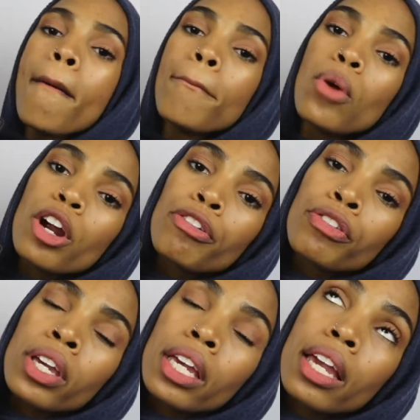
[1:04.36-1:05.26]

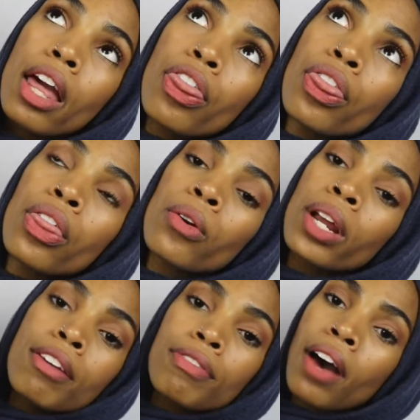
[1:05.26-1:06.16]
Morphe
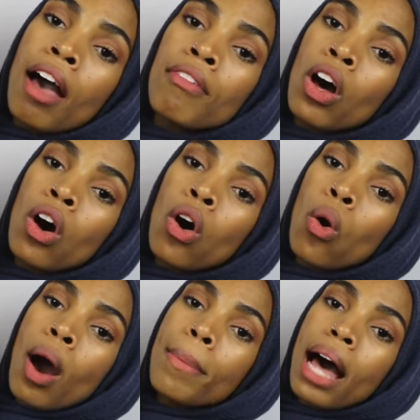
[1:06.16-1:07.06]

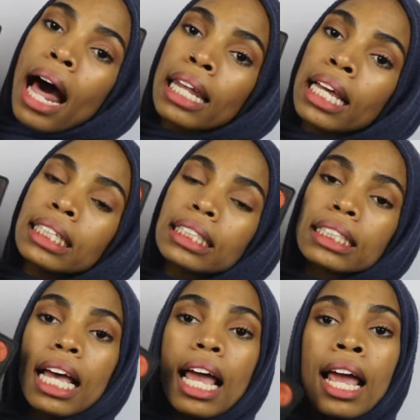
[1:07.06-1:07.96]
350
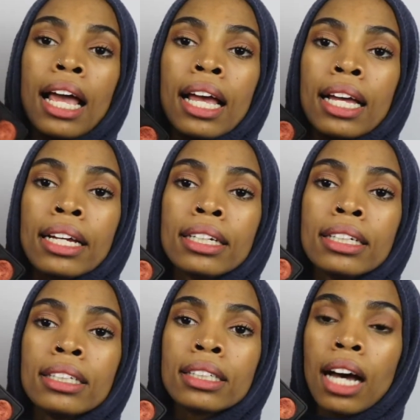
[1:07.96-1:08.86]
palette,
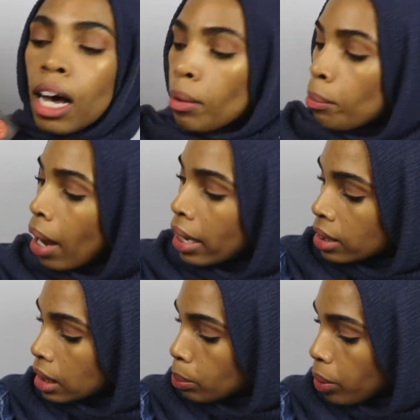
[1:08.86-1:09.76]
and mine
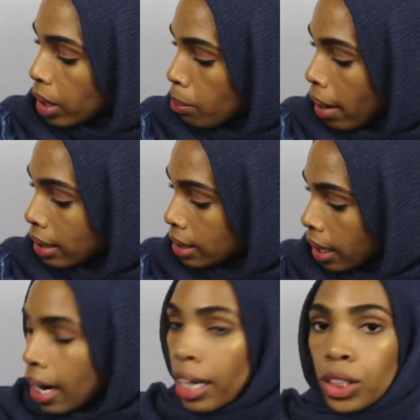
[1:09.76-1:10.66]
is pretty
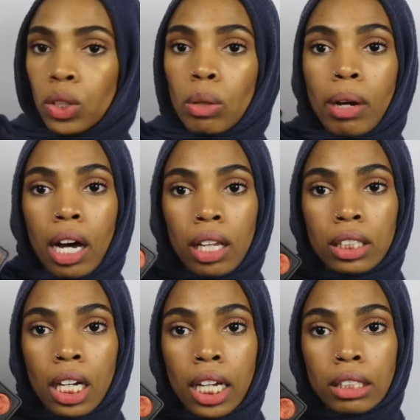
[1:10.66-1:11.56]
messy, and I do
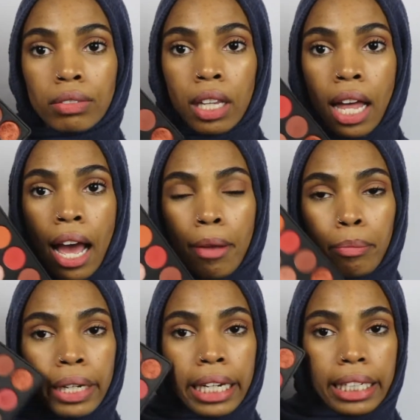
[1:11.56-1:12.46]
apologize for
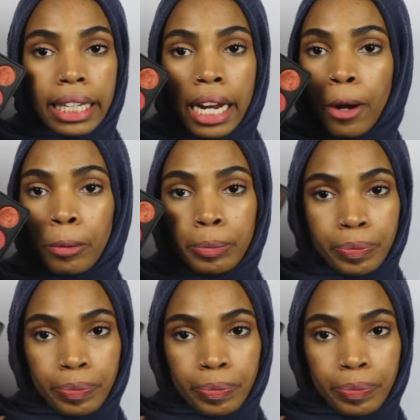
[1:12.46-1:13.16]
that, but you know.